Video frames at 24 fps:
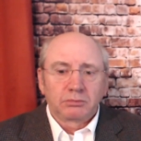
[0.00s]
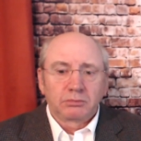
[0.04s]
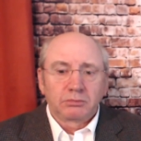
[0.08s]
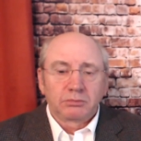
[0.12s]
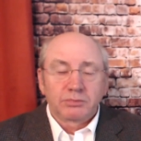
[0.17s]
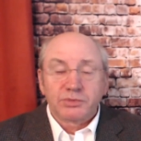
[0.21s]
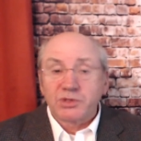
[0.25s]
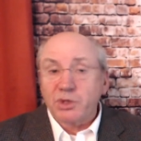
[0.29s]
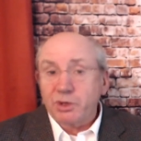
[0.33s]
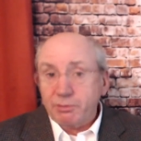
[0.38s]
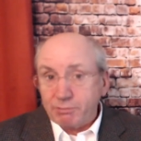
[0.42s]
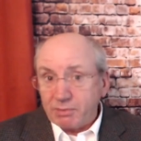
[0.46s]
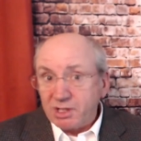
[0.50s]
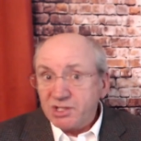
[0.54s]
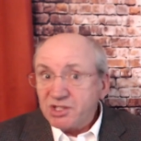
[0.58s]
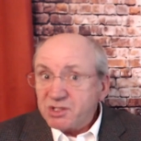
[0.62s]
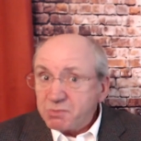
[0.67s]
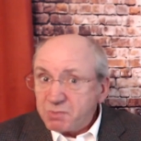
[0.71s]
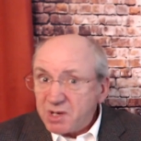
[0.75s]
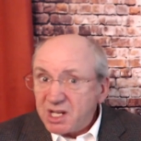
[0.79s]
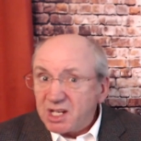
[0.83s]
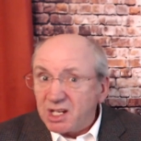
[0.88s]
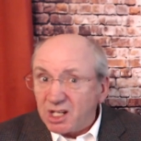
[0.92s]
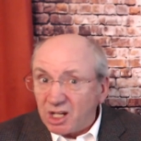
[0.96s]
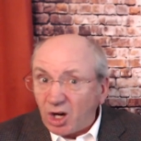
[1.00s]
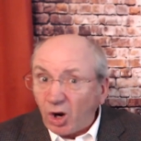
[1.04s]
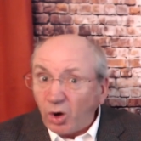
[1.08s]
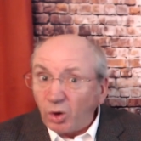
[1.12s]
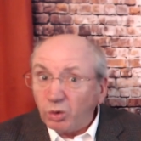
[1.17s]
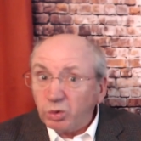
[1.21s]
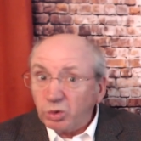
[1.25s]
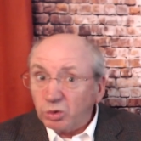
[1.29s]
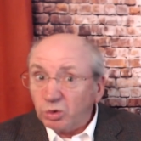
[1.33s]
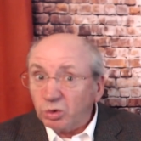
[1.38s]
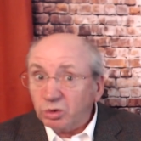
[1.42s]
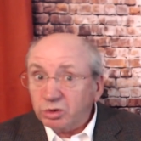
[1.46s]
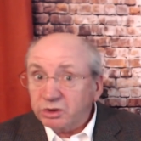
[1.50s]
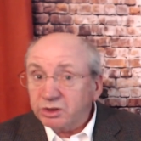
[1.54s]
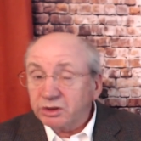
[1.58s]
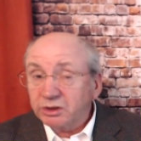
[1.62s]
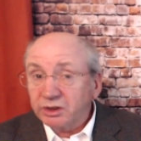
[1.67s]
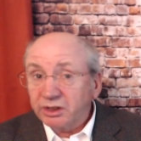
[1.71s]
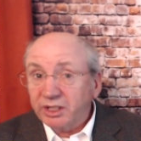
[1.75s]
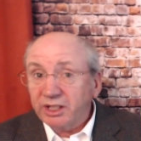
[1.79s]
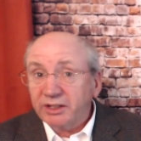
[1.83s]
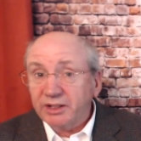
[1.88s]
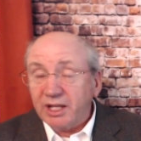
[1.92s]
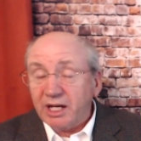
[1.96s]
So it must have been cold
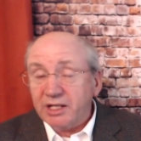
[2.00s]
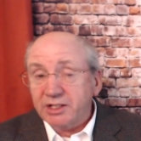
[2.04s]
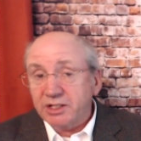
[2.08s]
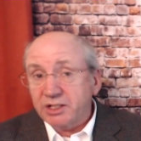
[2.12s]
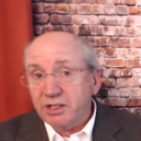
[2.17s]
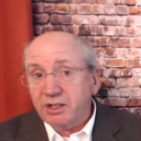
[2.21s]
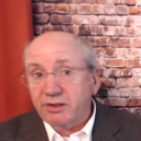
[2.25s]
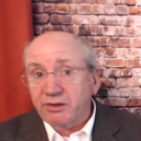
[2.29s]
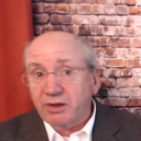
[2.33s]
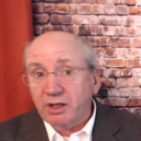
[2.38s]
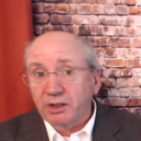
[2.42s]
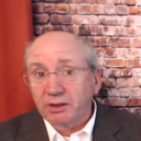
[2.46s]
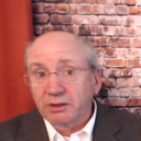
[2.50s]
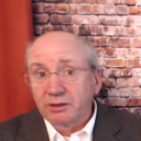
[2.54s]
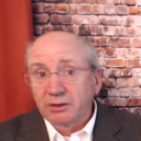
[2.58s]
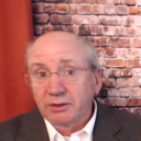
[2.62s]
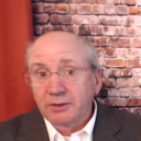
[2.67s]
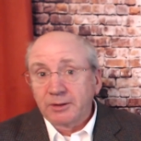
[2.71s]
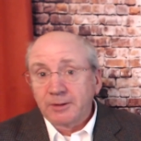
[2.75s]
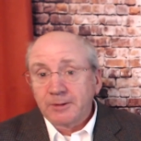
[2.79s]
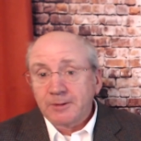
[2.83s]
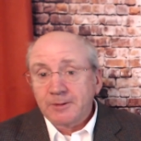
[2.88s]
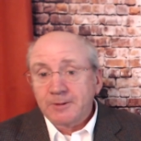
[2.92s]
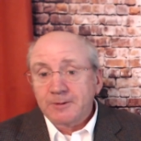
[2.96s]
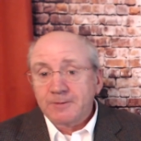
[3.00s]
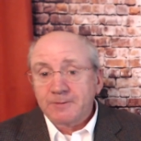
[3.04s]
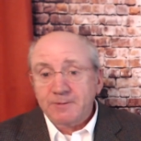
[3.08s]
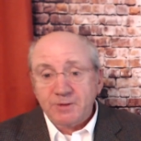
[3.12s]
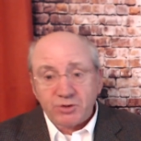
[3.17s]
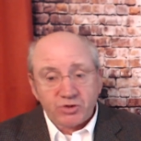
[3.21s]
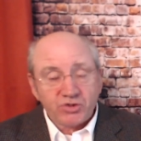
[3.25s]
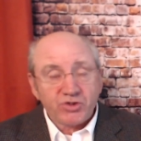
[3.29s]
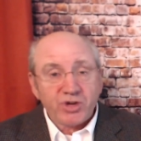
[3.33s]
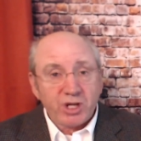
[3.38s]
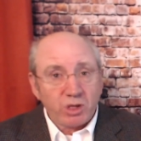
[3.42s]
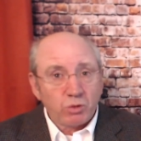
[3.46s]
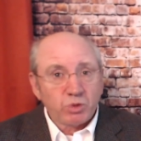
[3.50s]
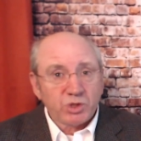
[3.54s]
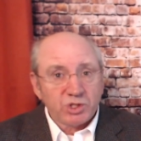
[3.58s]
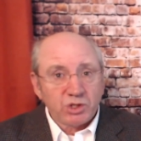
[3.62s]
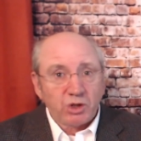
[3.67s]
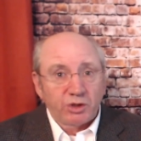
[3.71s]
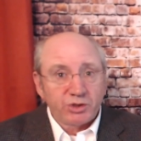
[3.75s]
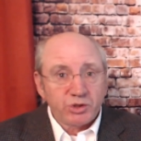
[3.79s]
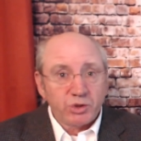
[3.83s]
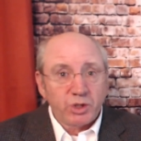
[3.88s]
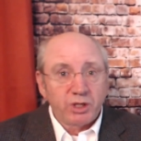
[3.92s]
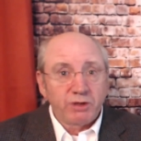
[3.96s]
in that era the tree was
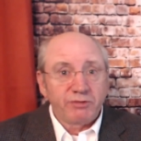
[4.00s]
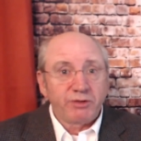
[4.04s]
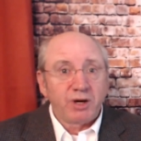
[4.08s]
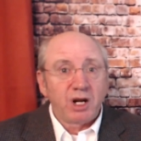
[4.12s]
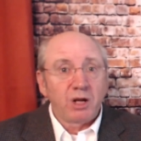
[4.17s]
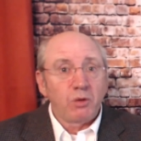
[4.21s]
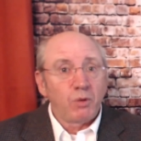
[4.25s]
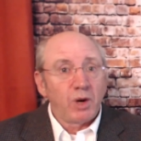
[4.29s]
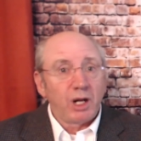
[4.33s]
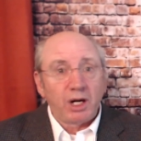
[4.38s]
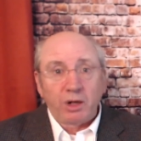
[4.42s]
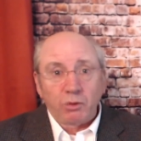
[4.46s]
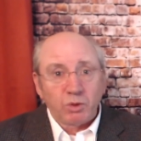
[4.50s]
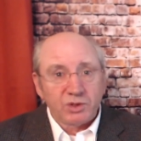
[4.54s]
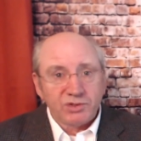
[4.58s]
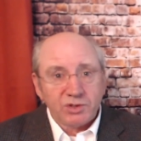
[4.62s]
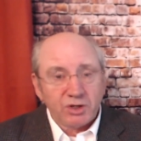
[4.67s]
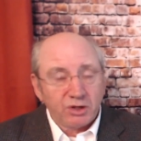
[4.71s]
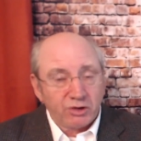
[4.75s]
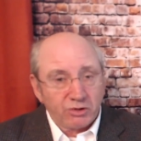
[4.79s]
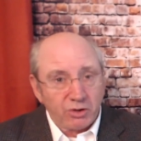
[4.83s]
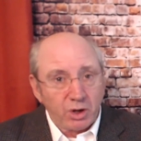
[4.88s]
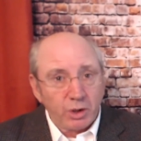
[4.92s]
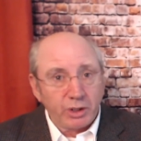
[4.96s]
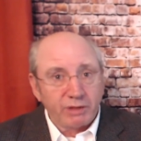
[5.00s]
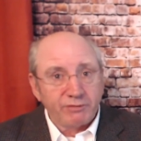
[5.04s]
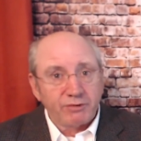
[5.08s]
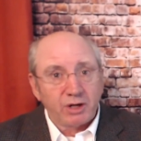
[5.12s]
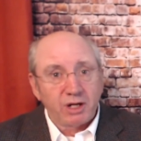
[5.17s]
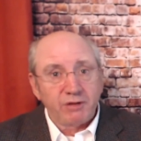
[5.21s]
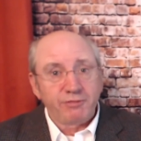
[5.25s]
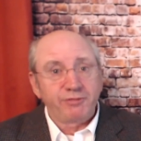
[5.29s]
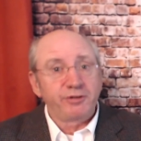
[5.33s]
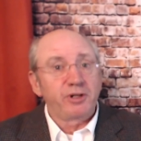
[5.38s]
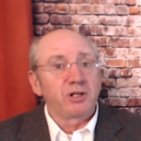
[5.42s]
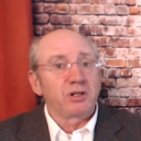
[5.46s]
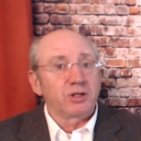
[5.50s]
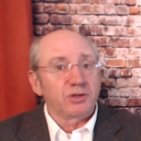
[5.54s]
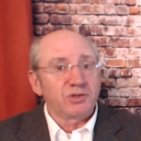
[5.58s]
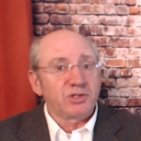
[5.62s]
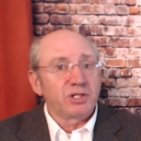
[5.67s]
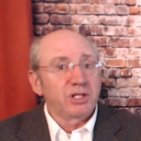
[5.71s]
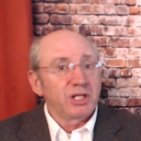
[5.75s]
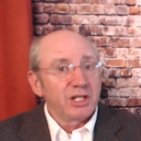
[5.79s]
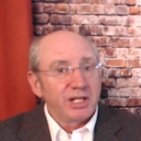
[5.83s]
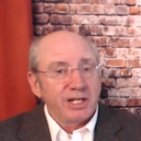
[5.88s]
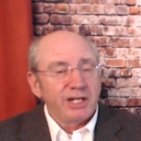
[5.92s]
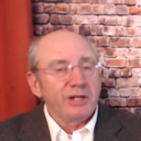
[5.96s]
not doing very well. It wasn't growing very fast.
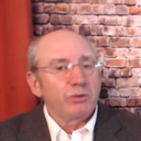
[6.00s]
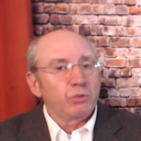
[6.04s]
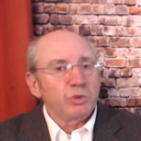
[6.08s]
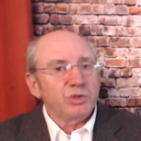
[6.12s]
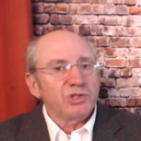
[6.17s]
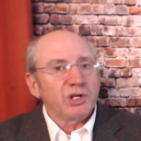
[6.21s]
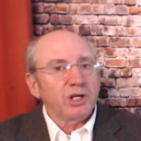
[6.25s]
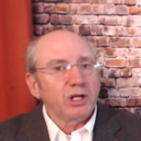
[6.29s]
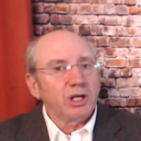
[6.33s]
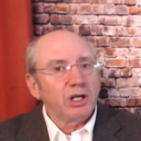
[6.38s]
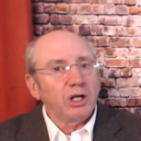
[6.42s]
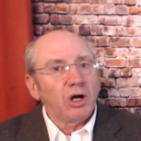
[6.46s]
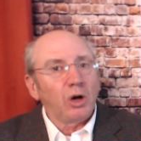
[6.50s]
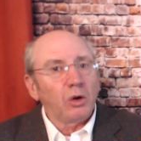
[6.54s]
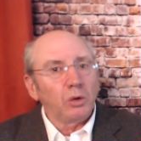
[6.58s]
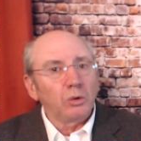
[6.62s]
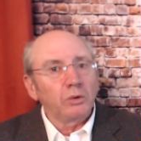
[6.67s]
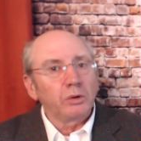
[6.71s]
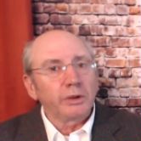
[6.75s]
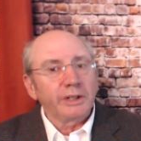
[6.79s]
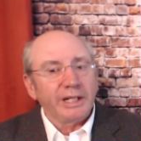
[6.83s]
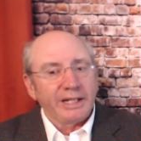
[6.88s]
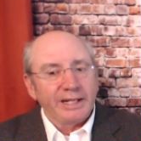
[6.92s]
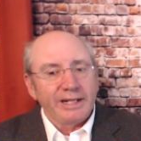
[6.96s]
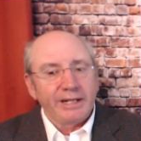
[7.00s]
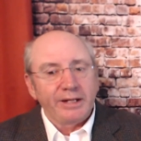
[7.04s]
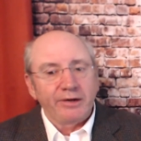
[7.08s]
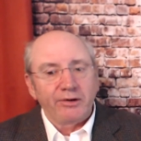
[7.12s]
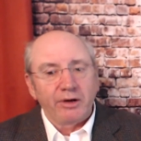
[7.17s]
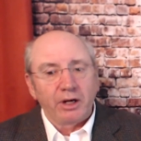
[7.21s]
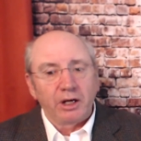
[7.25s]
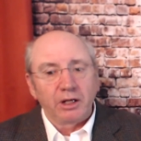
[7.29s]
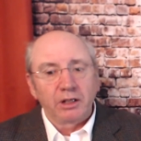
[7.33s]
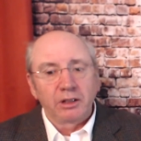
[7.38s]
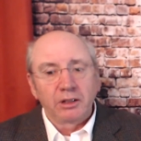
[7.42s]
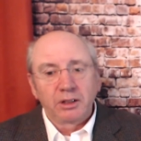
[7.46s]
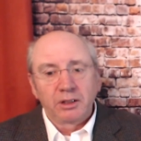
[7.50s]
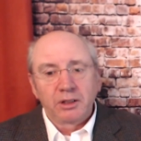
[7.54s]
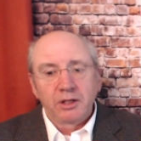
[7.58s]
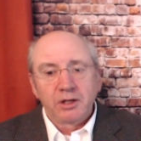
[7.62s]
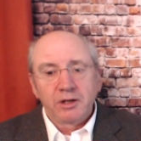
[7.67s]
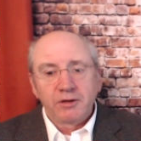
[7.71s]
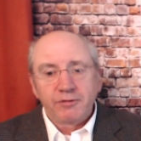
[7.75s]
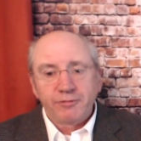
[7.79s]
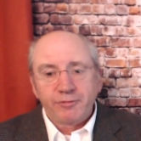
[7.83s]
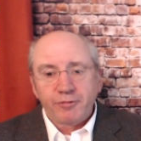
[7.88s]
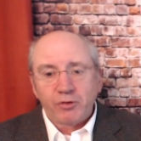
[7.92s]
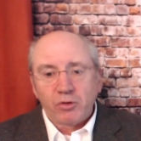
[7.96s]
It was a cold era
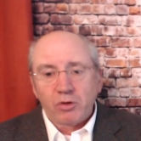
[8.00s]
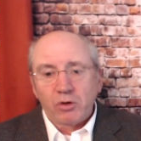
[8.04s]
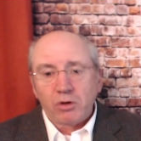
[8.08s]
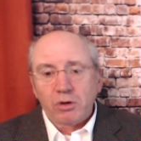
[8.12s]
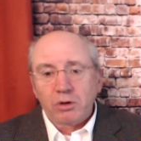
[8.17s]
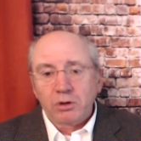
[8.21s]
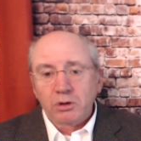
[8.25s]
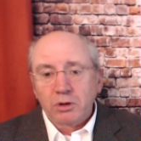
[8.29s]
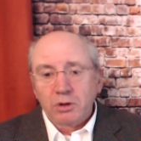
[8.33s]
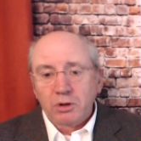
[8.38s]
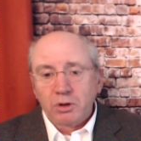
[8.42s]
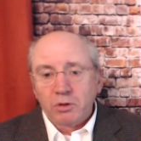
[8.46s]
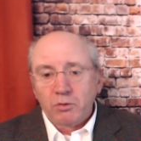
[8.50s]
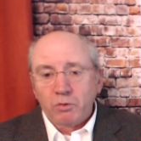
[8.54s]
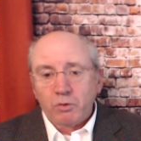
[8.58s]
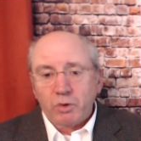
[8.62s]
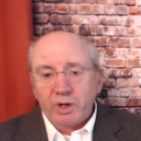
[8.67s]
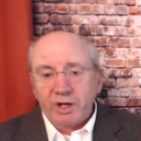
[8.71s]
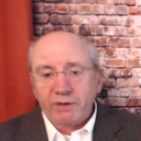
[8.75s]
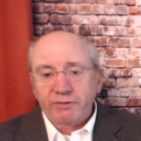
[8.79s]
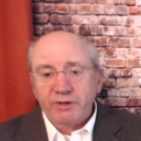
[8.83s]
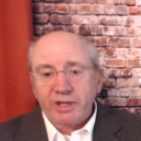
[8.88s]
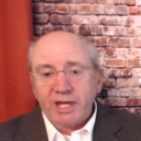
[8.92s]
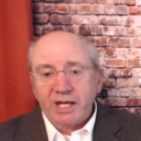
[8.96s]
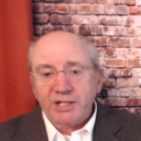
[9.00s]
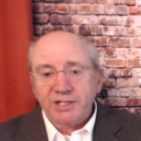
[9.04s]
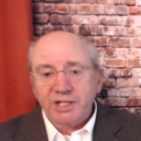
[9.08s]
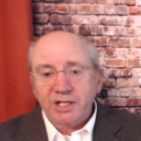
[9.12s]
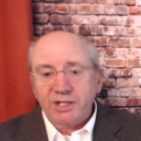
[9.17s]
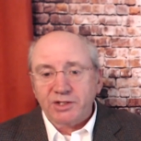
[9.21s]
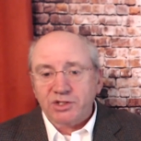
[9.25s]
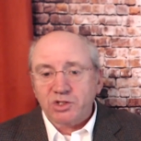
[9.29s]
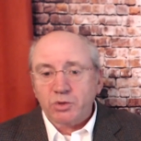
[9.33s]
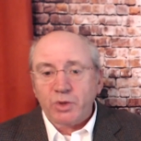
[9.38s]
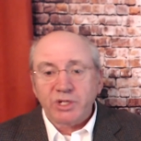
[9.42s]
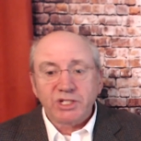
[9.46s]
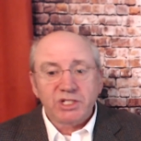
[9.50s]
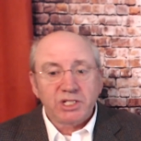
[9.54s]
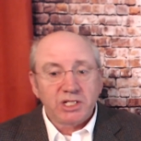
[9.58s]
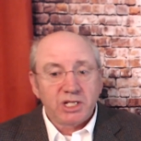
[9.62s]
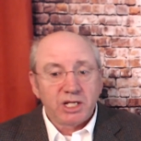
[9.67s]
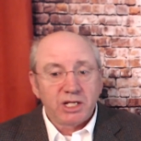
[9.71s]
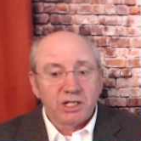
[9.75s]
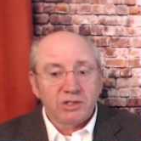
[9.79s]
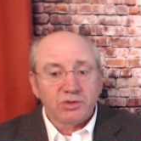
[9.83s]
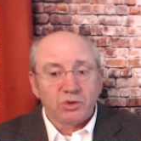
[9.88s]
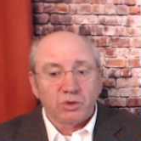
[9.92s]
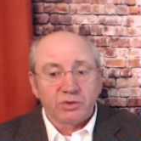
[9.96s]
for whatever that is, 20
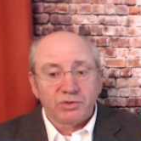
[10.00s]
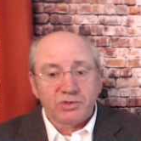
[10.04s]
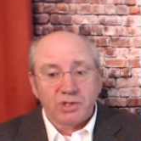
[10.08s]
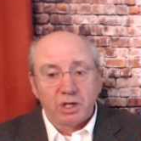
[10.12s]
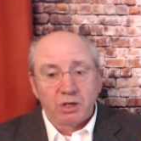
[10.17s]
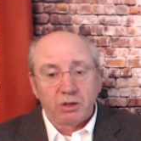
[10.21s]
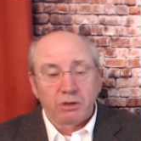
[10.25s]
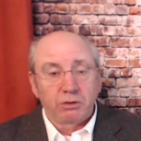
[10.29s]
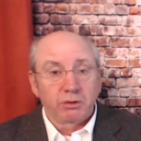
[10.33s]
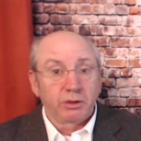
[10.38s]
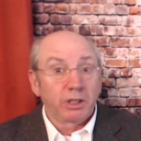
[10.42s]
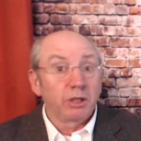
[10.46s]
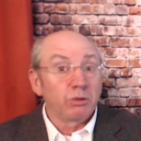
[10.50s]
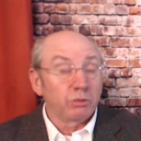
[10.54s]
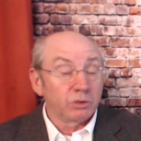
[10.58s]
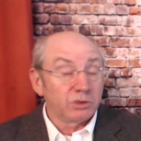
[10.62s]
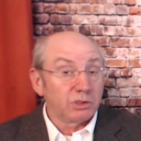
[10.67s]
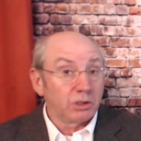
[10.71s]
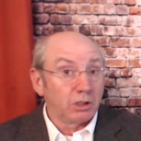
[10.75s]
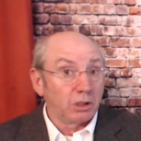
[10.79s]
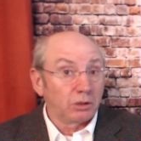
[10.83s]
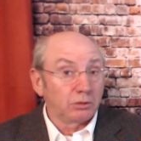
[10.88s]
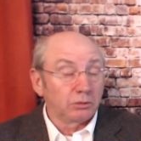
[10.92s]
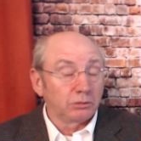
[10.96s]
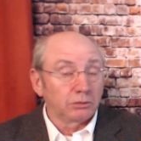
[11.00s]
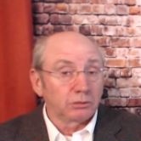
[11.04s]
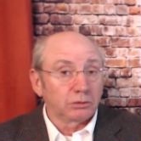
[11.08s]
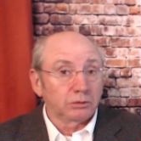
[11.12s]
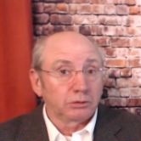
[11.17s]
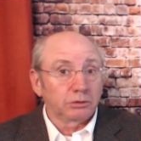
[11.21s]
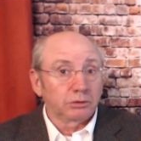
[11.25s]
years or so. It was cold.